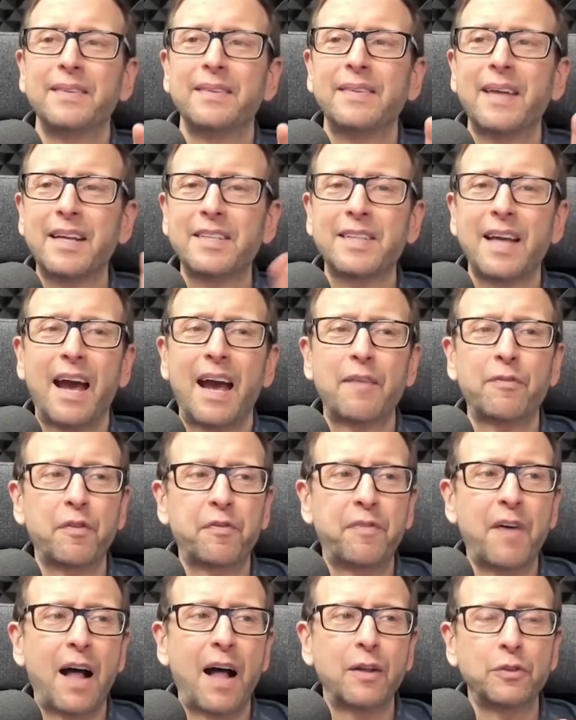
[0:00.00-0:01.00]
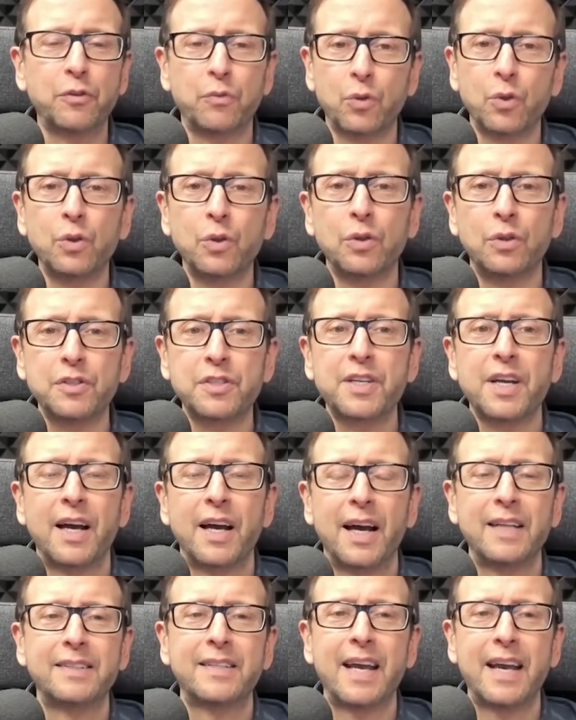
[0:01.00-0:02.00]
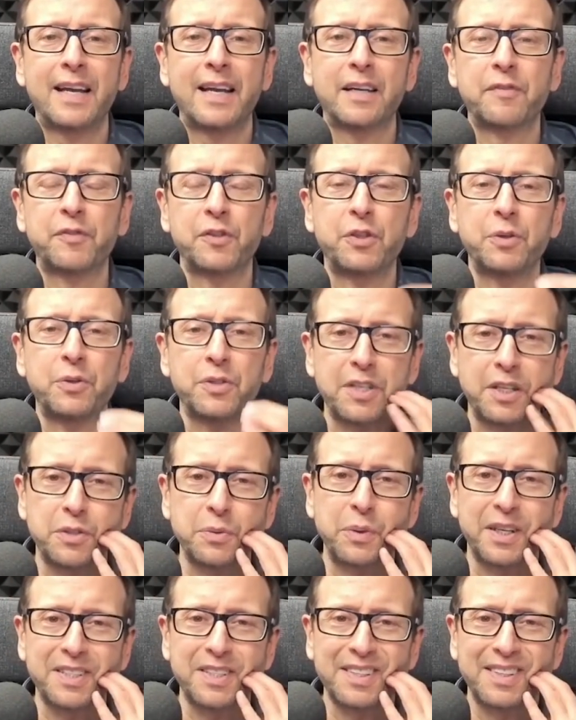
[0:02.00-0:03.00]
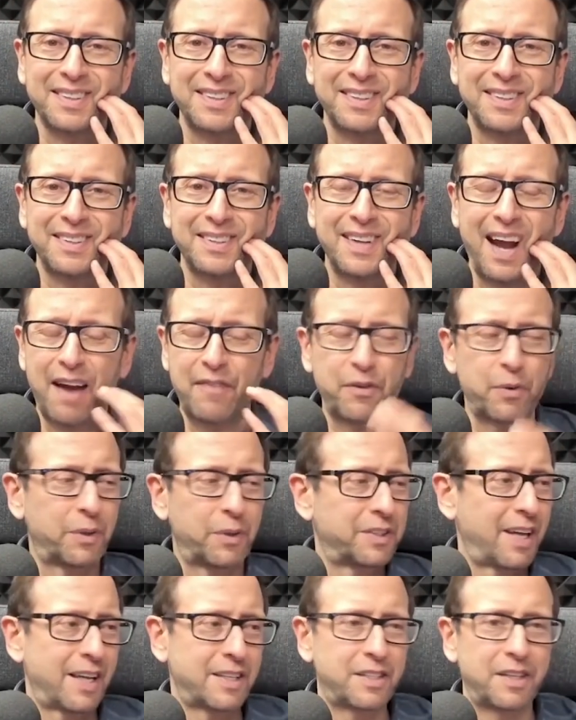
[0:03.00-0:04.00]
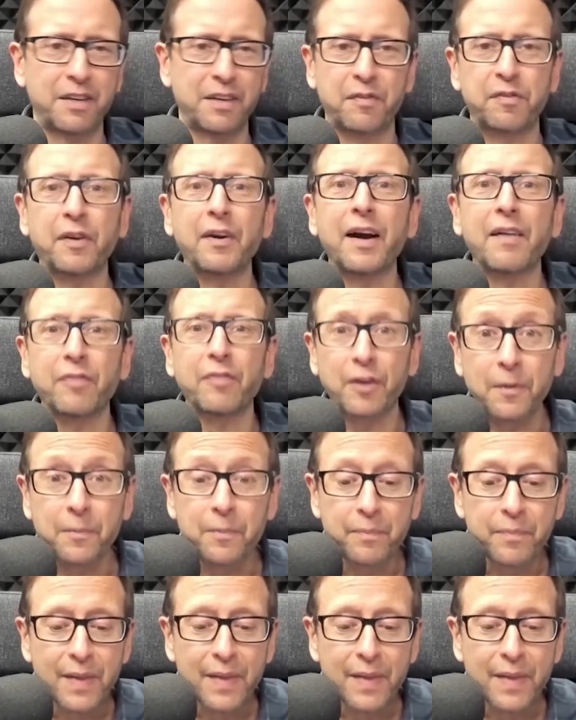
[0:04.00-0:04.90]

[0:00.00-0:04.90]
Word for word: that has ever followed the rules and taken it for 2 to 6 weeks. Everyone takes it forever.